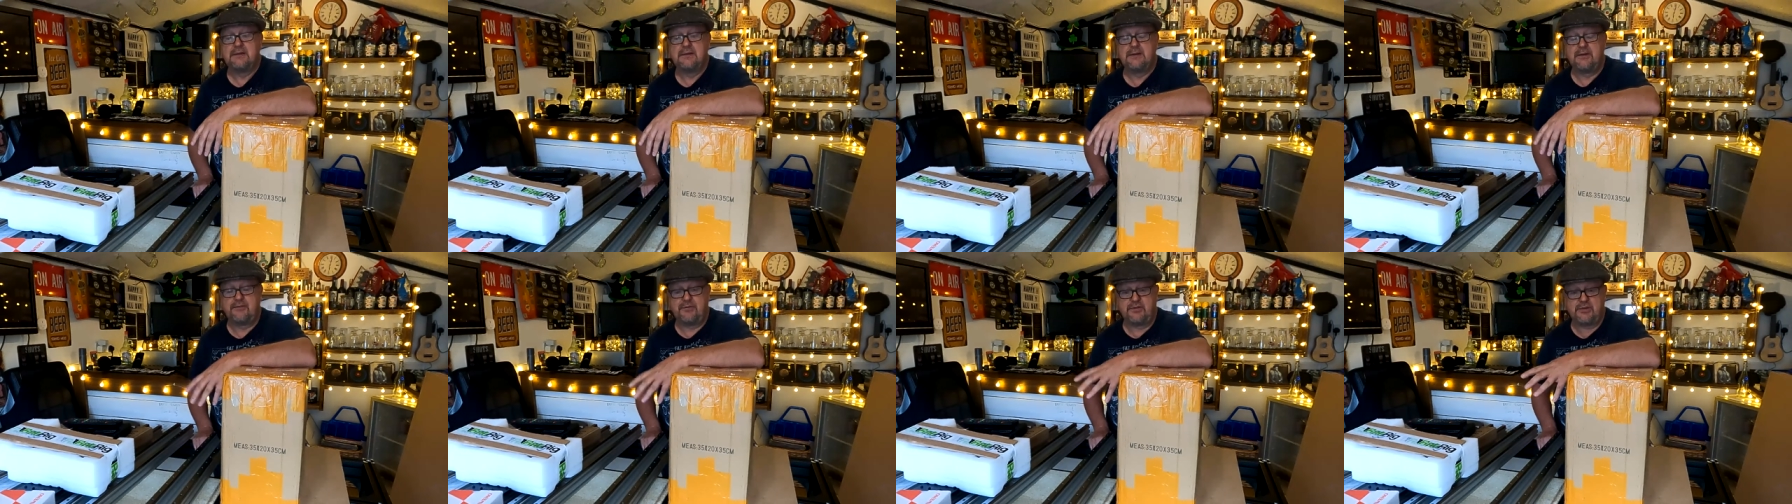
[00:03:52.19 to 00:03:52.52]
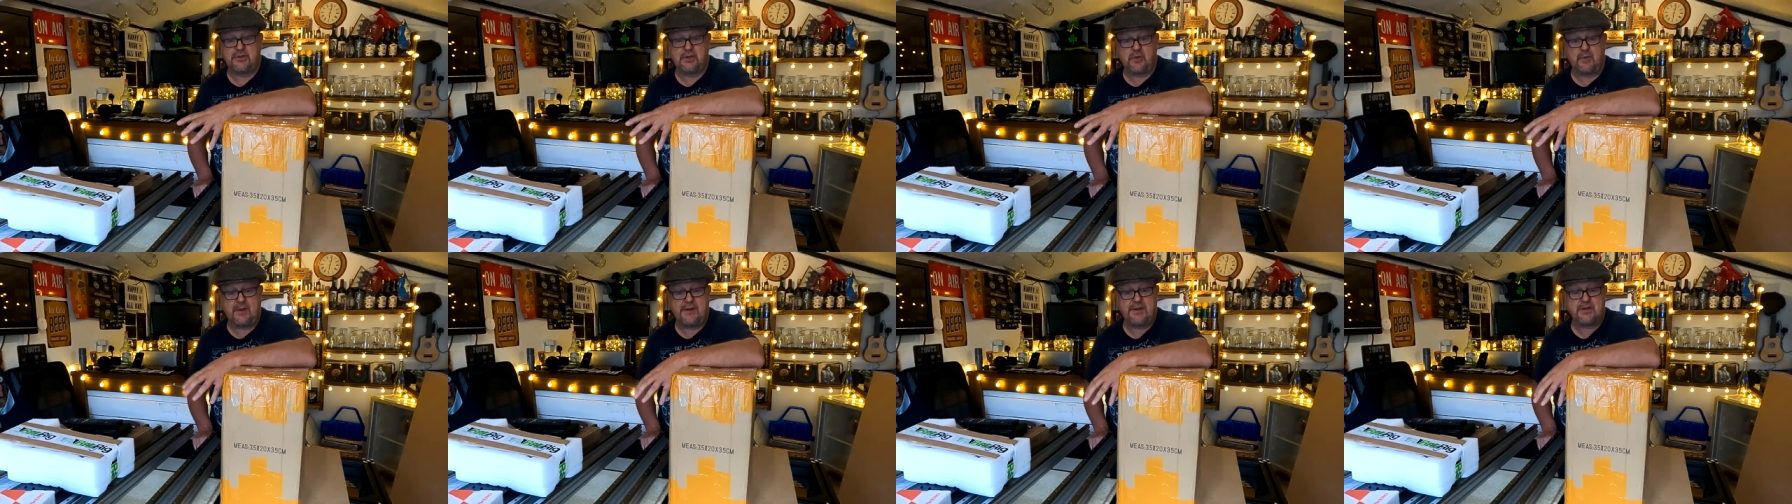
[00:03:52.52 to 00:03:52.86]
If you
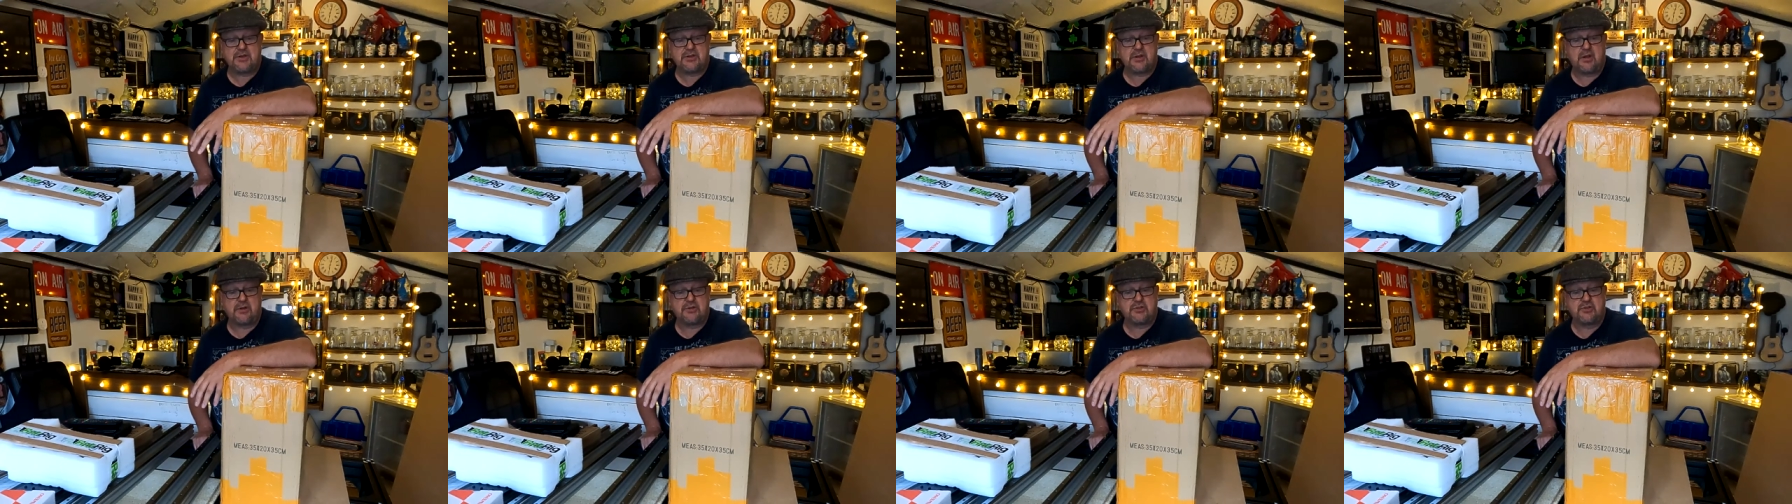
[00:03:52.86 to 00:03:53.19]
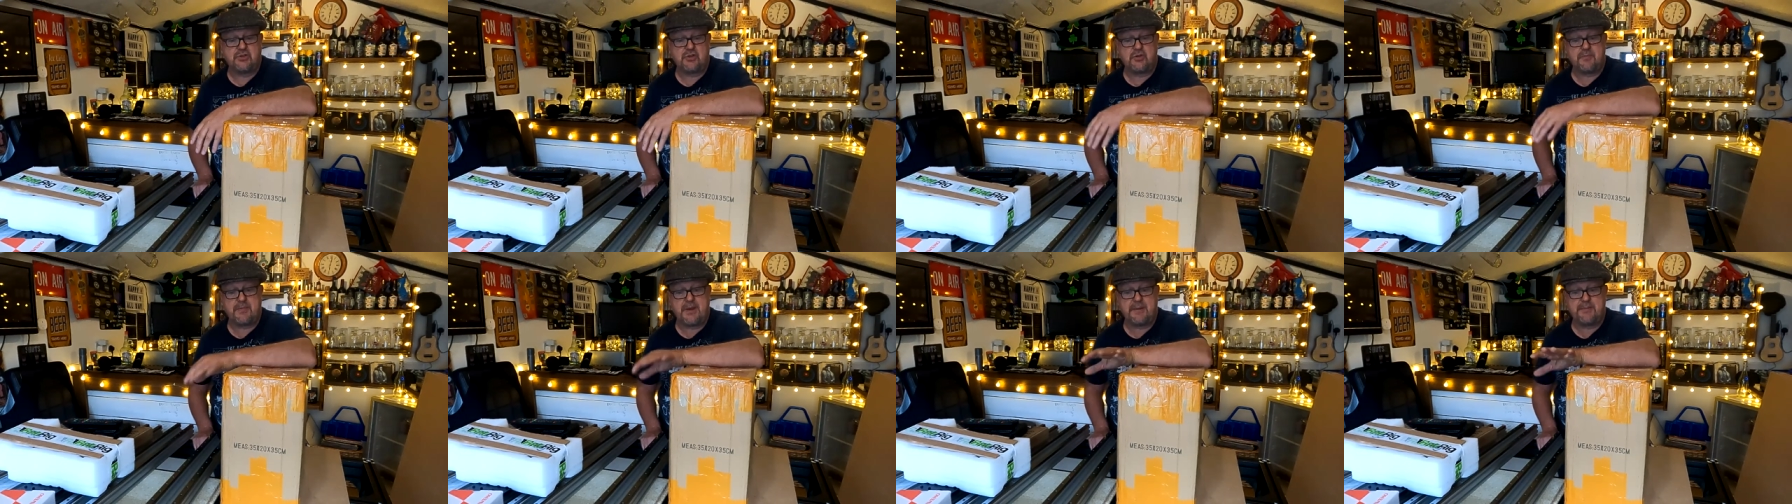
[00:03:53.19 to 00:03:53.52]
do, any chance
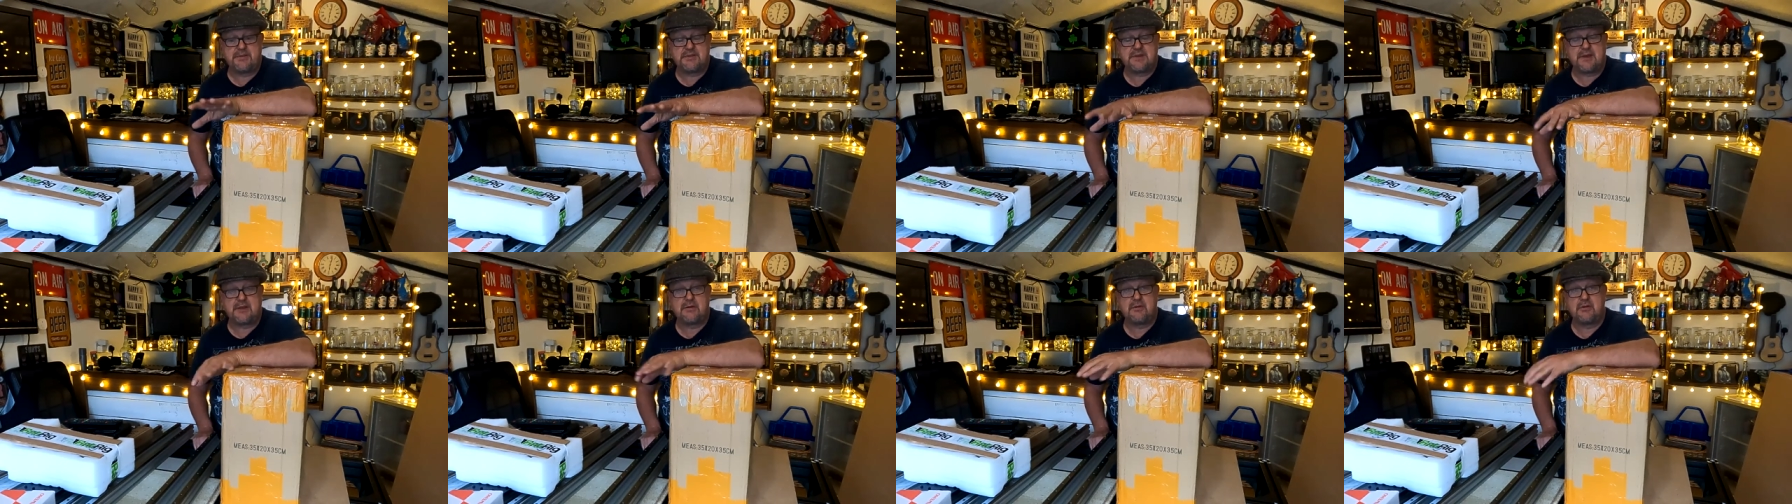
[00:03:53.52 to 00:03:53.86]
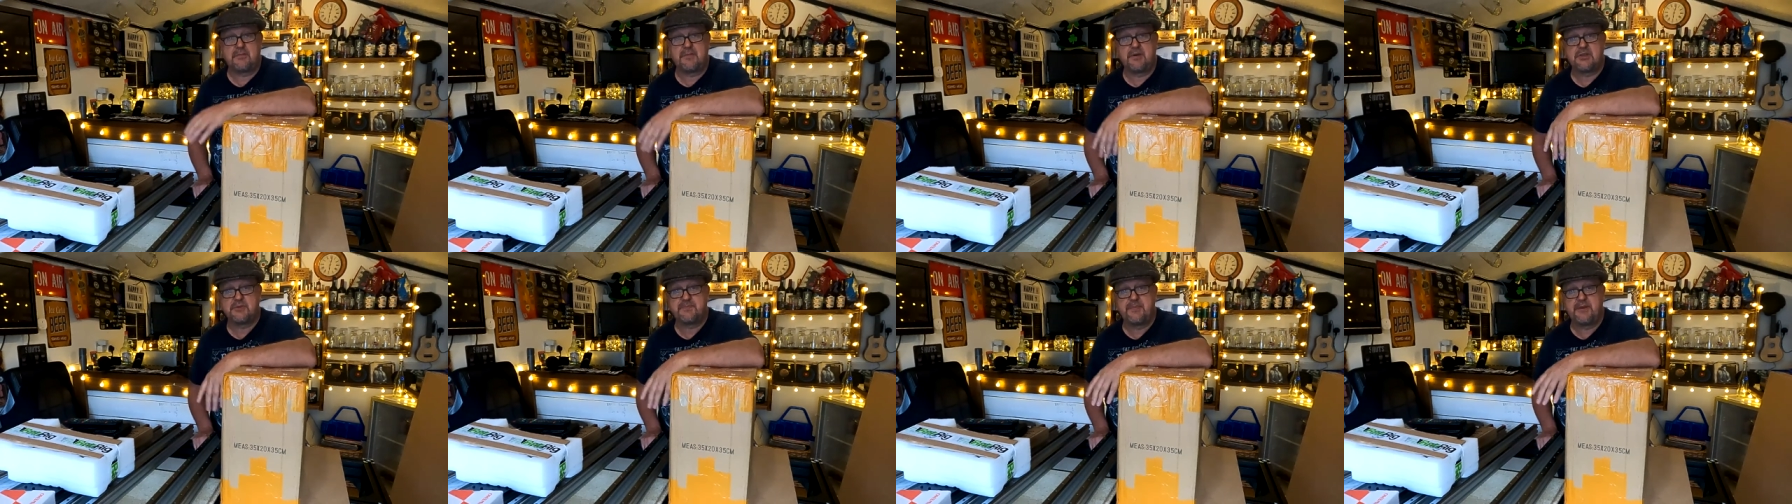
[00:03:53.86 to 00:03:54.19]
you can maybe take a look
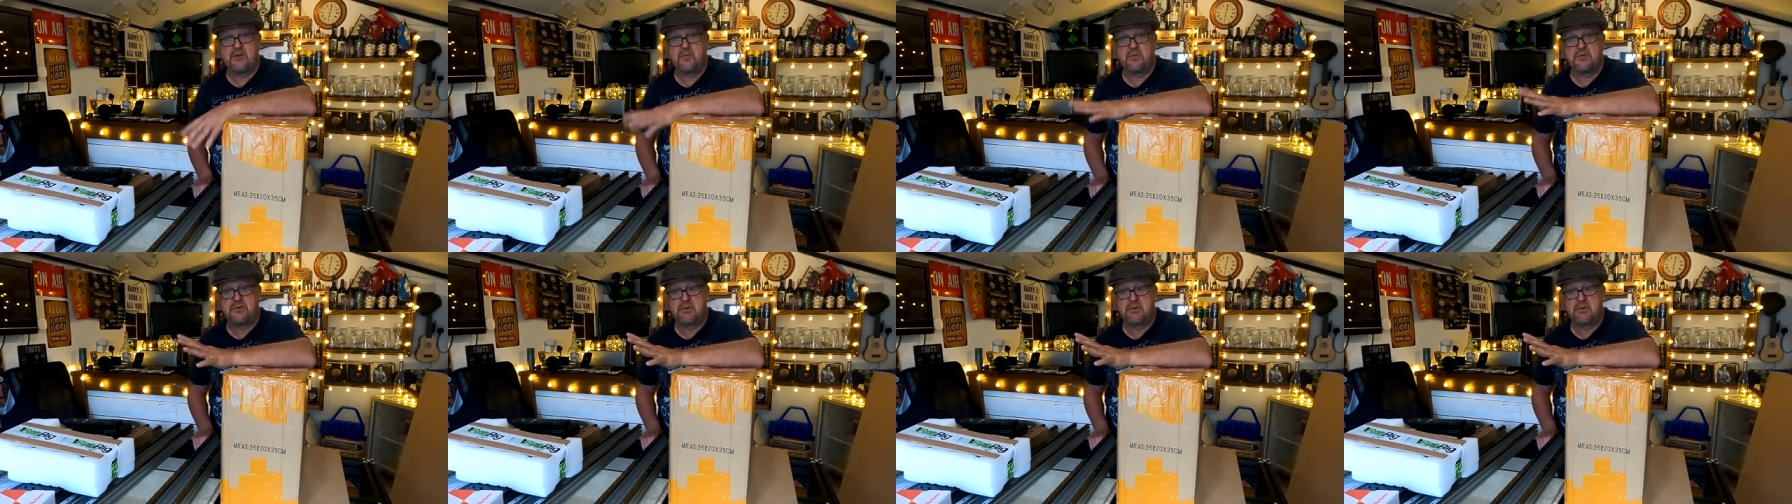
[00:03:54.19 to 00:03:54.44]
at my spindle,